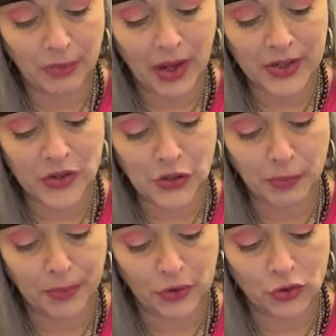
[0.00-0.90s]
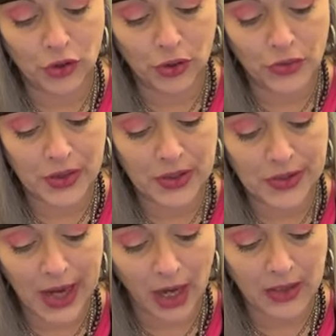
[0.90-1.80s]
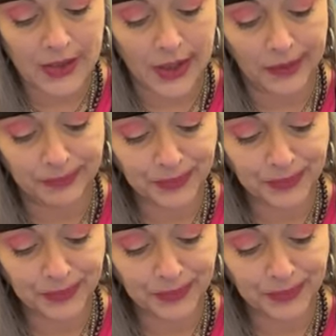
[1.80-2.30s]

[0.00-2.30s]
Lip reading: Probably super juicy, sexy.